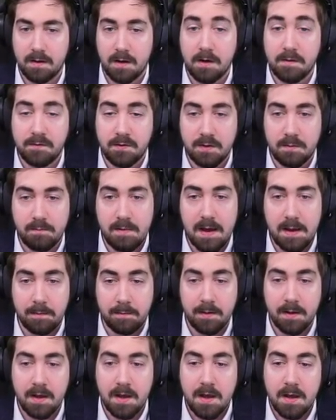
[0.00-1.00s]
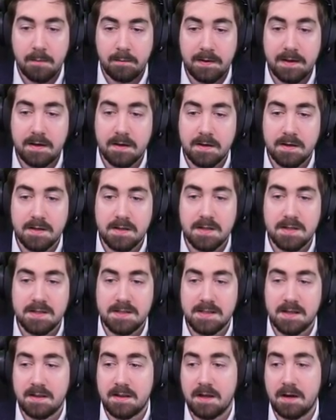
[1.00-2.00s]
of the map
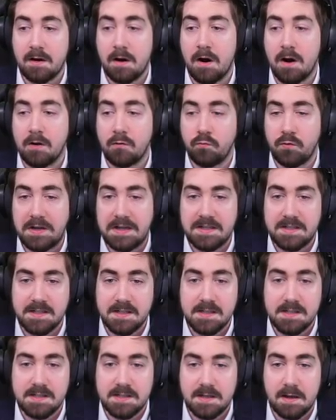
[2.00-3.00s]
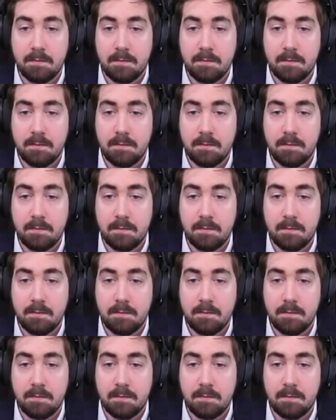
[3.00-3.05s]
because there are regions